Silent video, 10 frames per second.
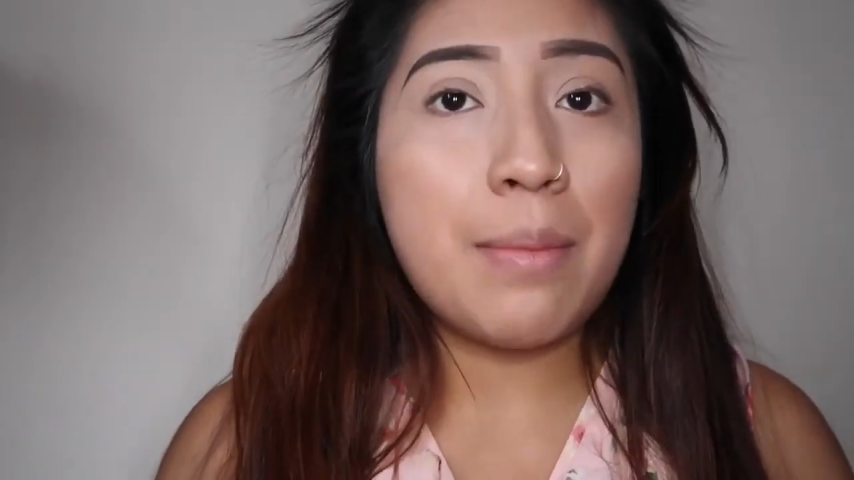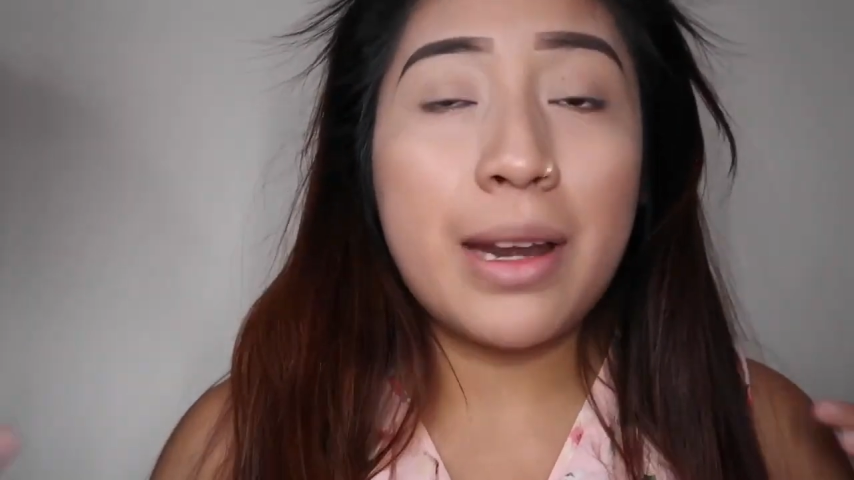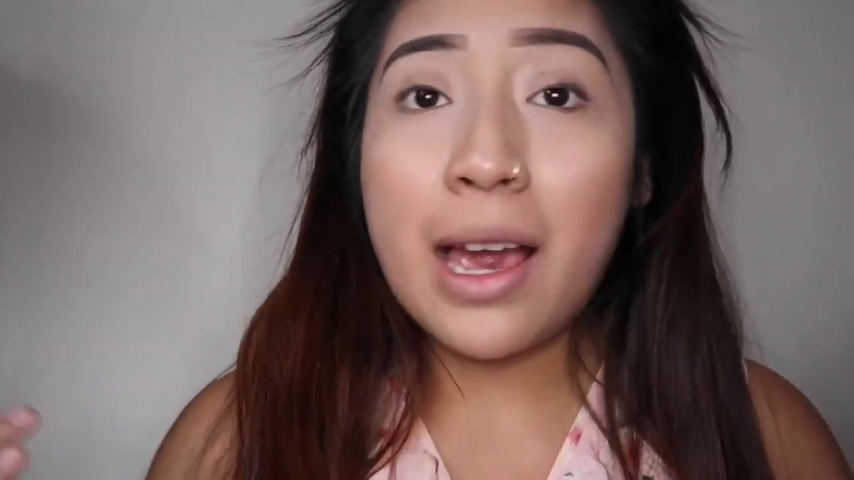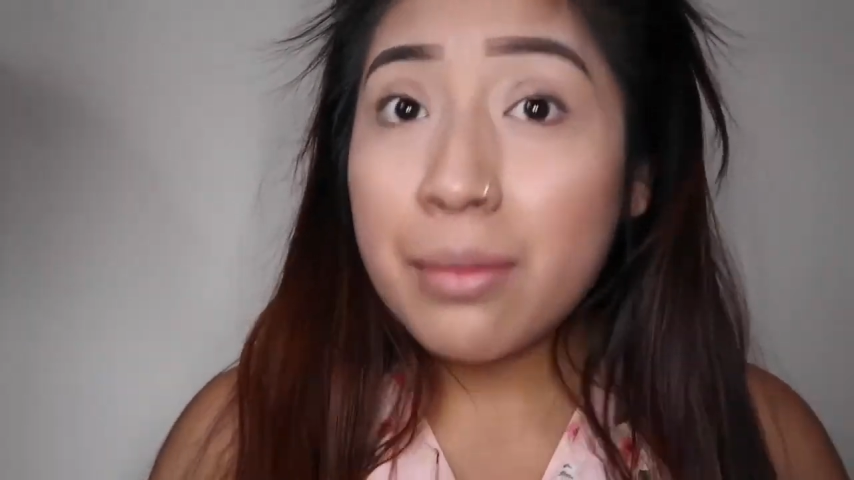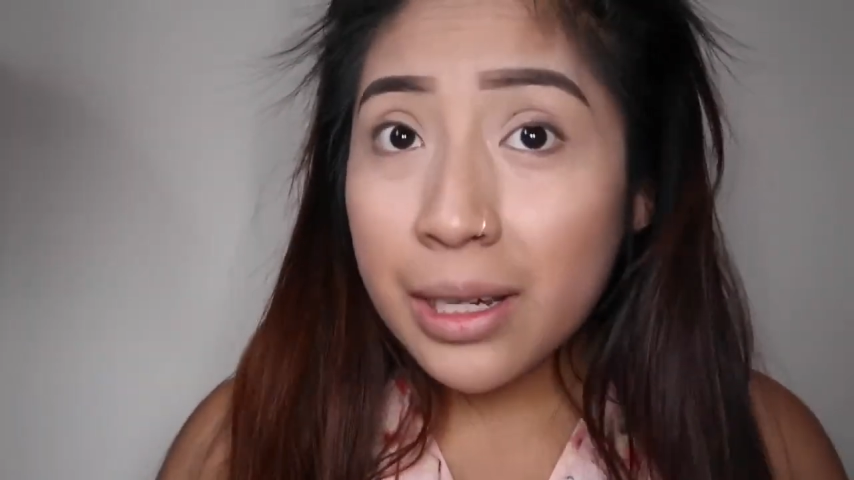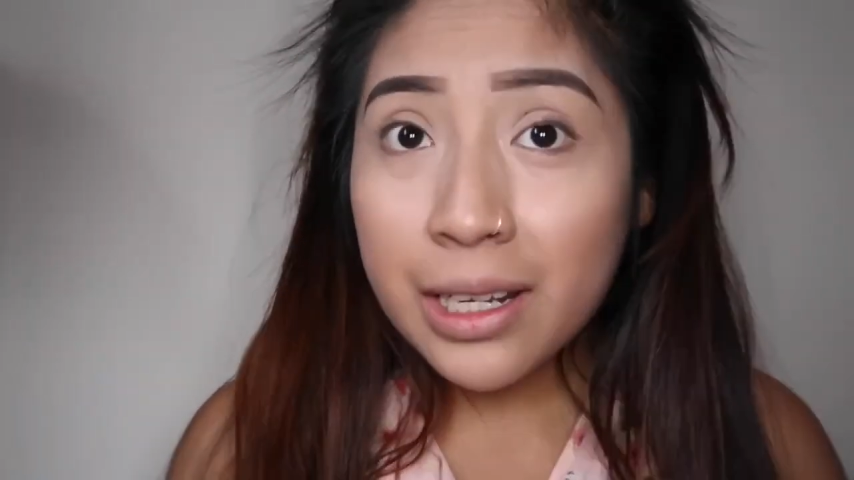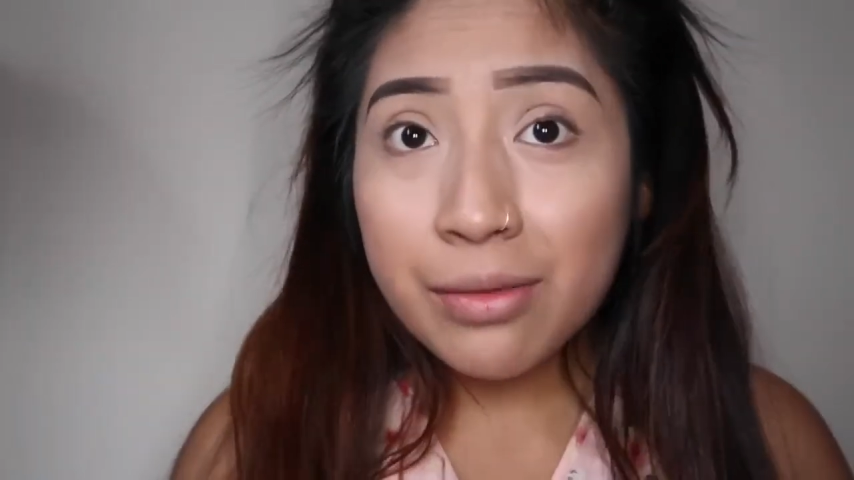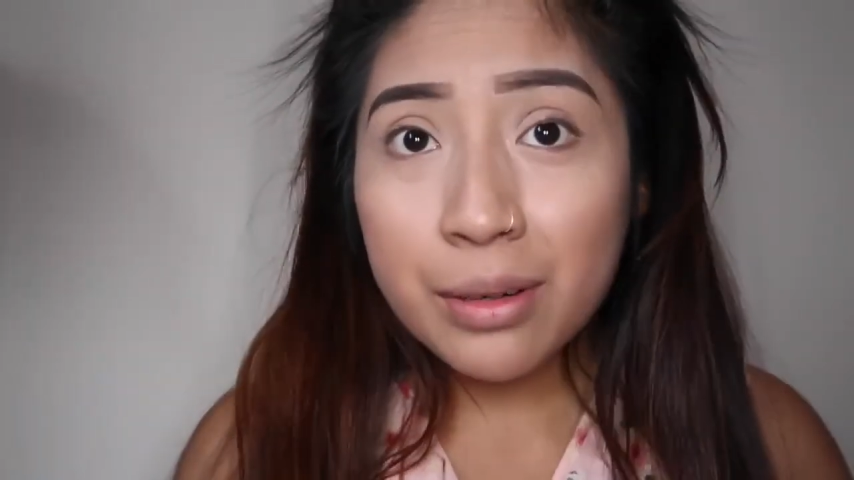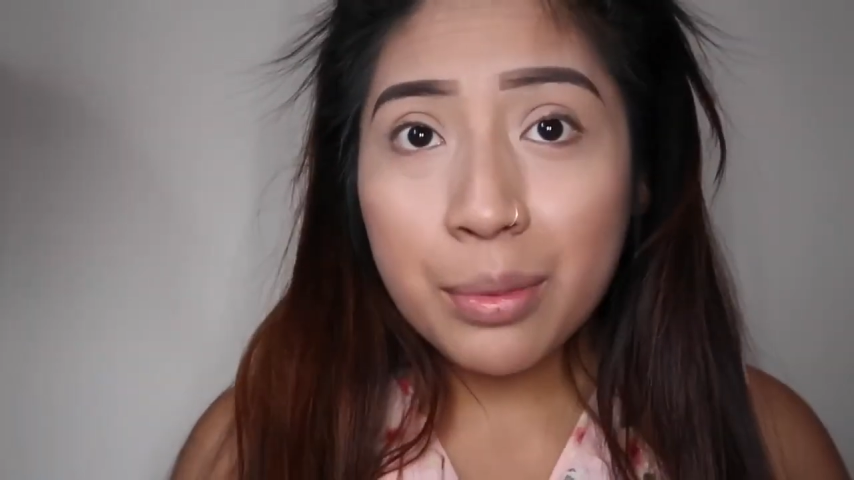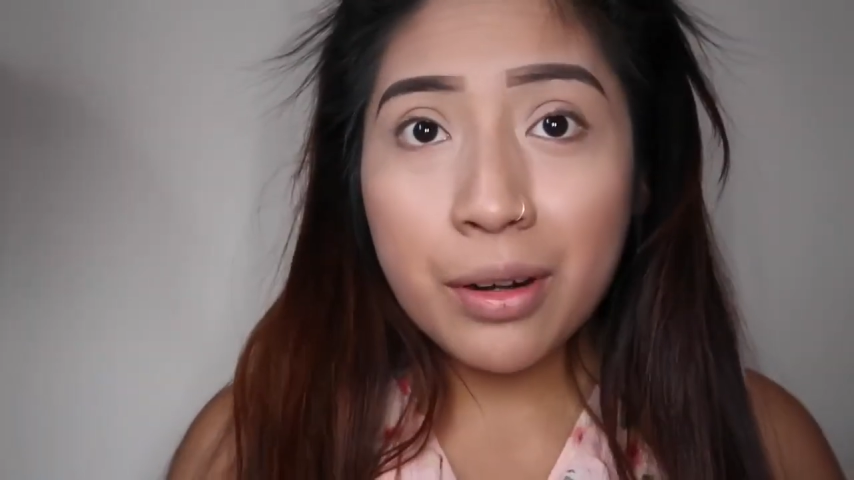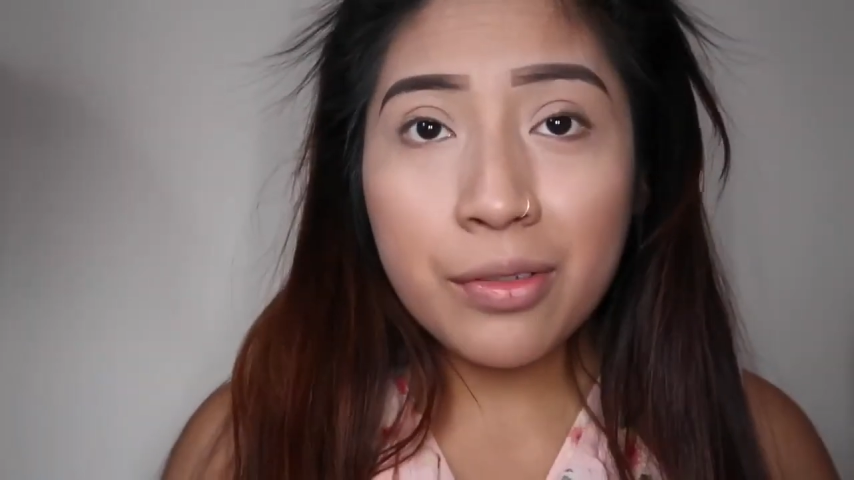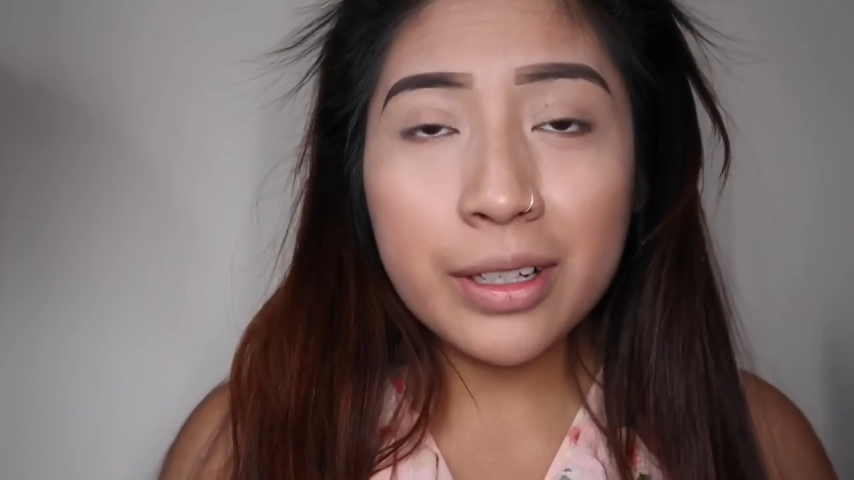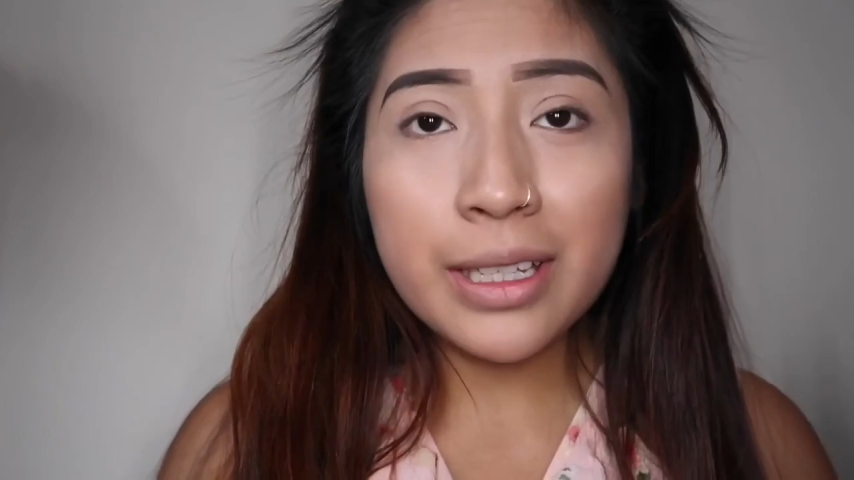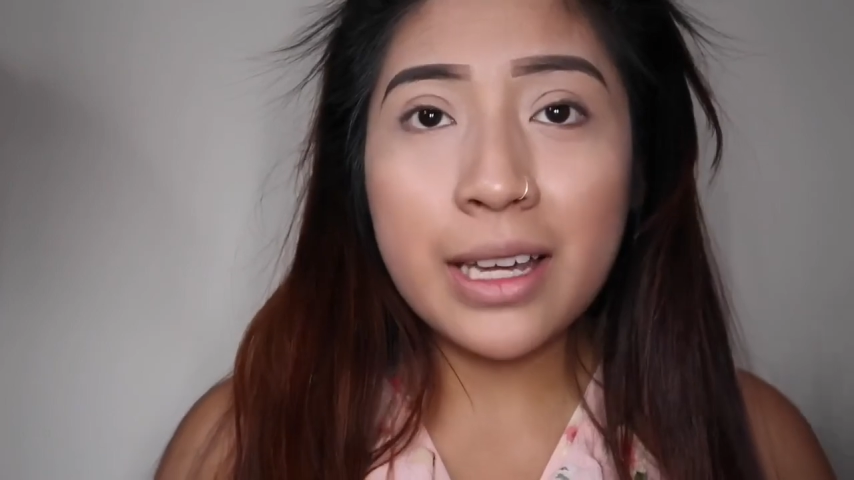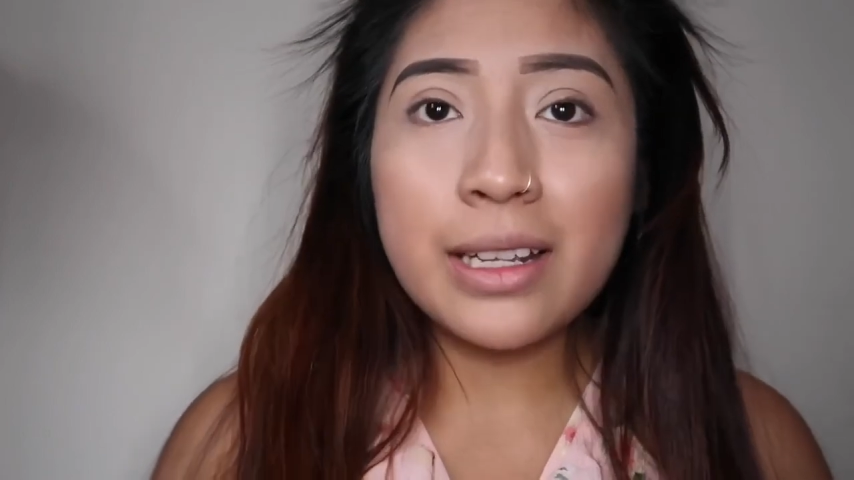I mean, I'm not even
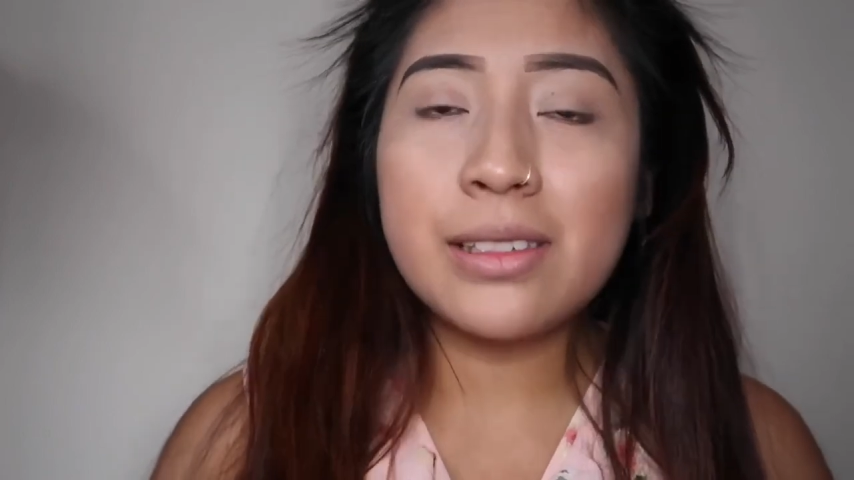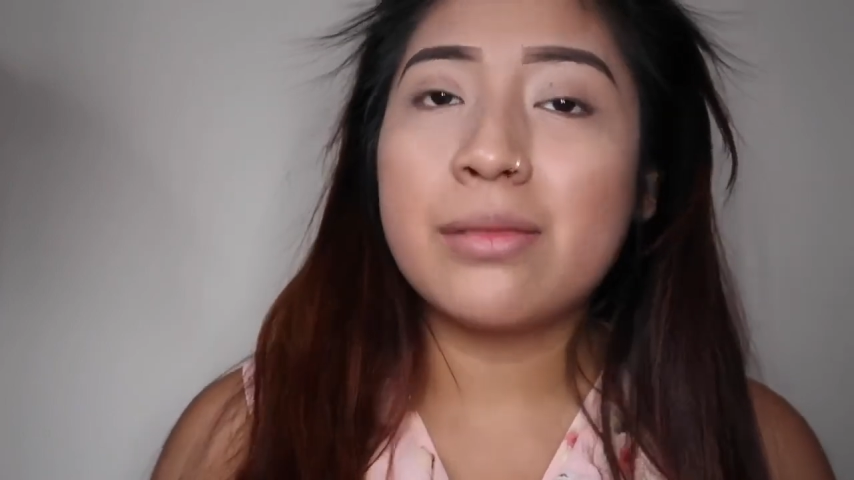perfect at it.